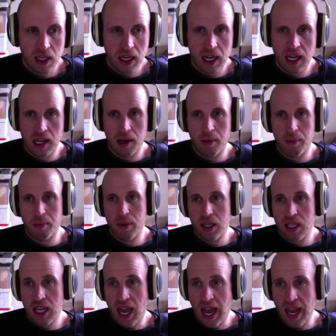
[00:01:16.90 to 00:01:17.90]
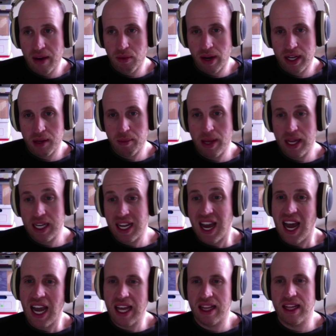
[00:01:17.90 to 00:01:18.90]
I Um, I recommend
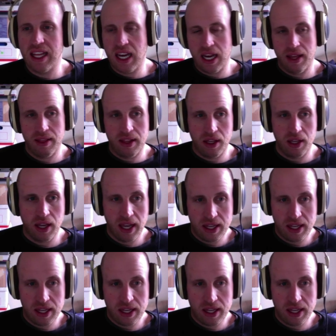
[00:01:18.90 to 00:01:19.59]
highly, highly,